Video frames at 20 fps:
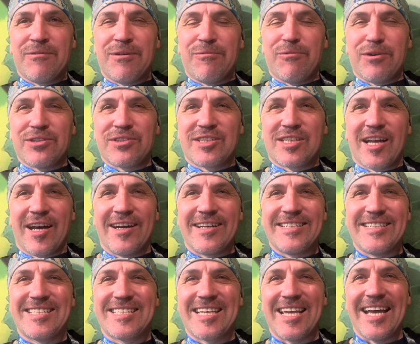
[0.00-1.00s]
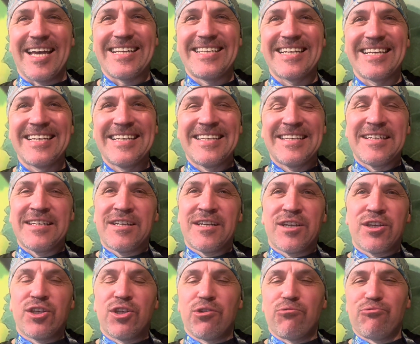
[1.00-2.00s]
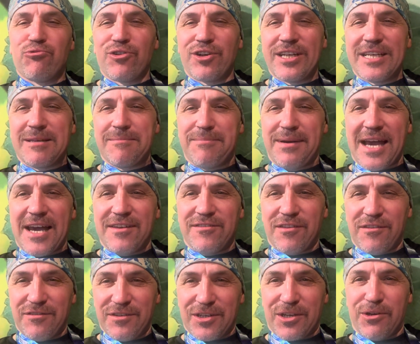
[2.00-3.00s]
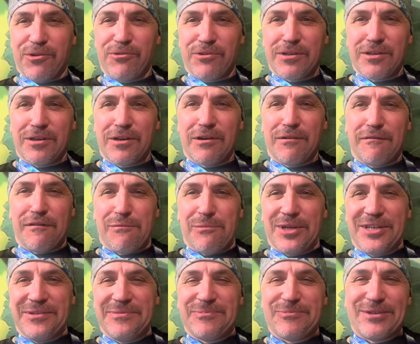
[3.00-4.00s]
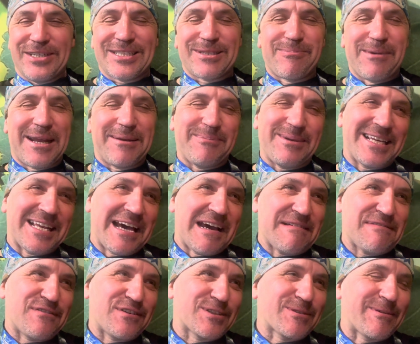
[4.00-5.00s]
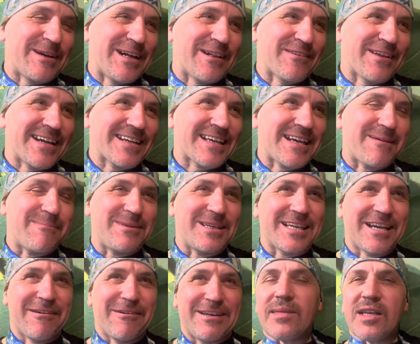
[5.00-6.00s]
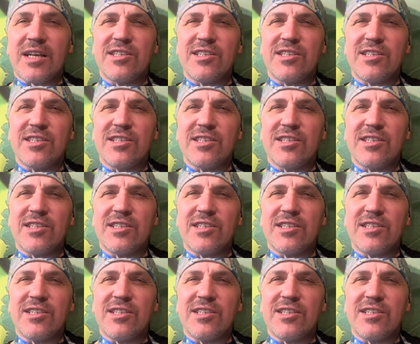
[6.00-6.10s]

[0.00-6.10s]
One sign said, "You're running better than the current government," which made me laugh as well. That kept me going.